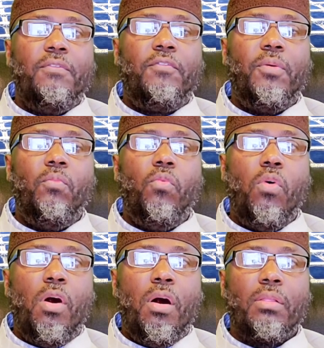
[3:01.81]
from
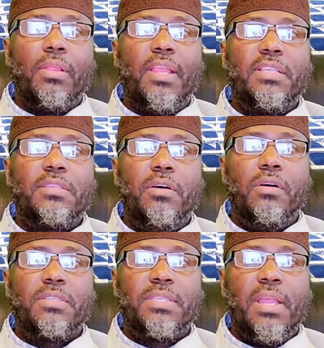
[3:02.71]
worldly
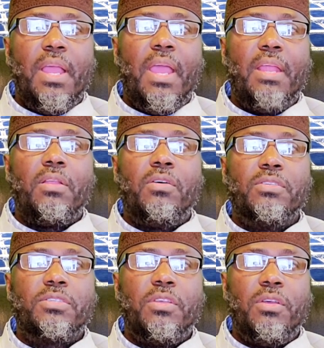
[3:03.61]
thoughts and
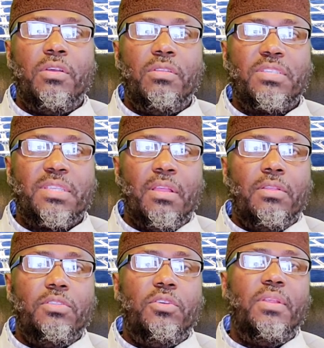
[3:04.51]
concerns
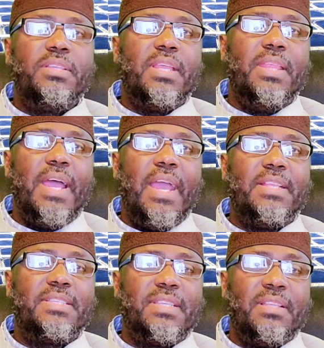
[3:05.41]
during the
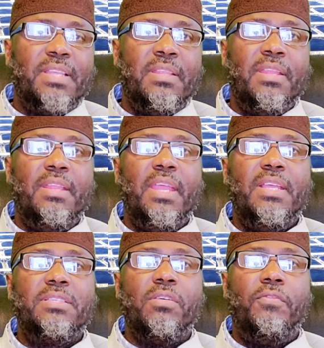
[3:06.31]
nights and the
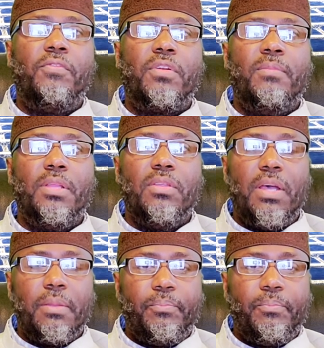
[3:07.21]
days of Ramadan.